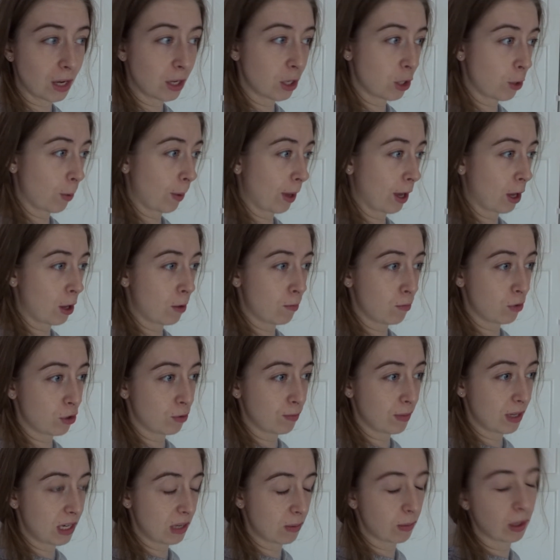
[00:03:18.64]
so I can't brush
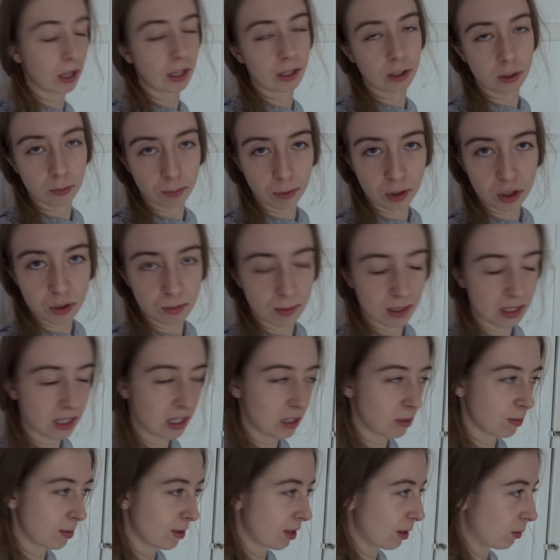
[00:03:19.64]
my teeth. Well, I could brush my
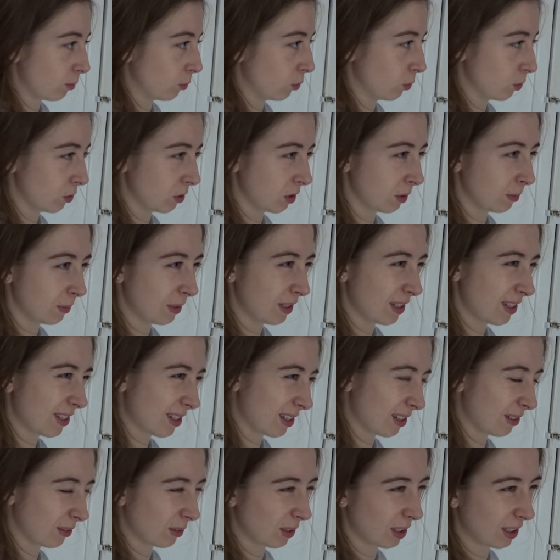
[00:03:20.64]
teeth without water, but it's
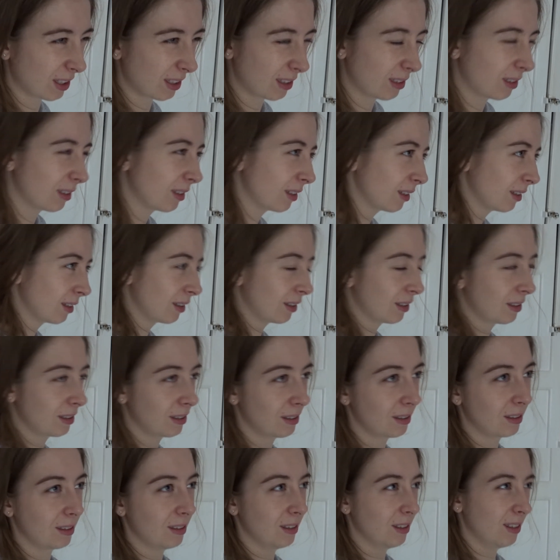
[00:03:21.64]
kind of like
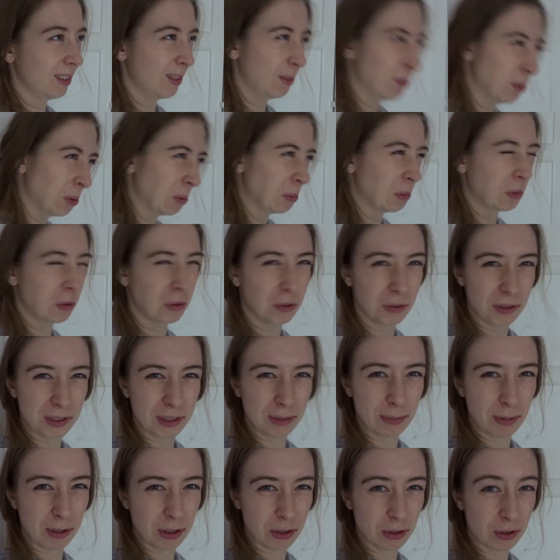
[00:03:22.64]
you want water to
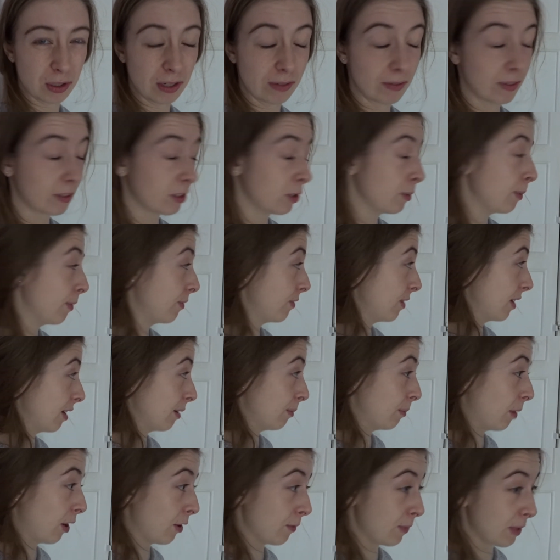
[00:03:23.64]
brush your teeth. But to be fair,
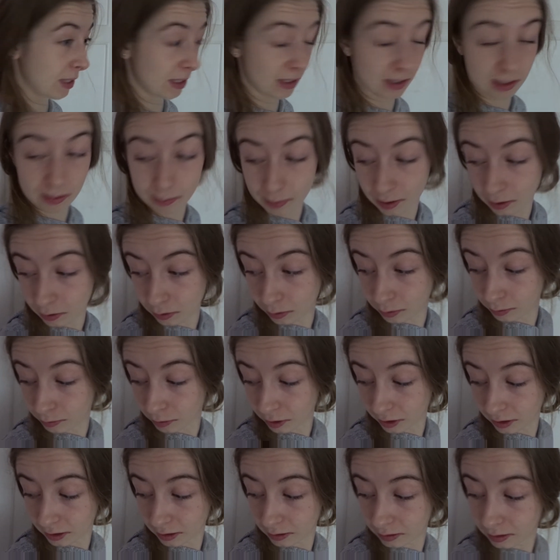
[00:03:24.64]
it might have been turned back on
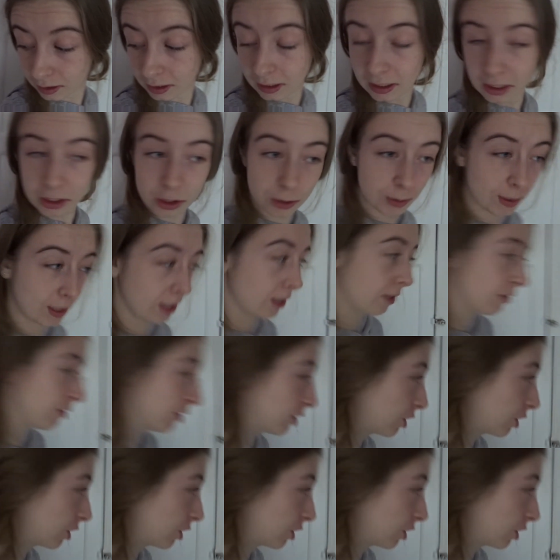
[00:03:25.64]
right now. Should we go have a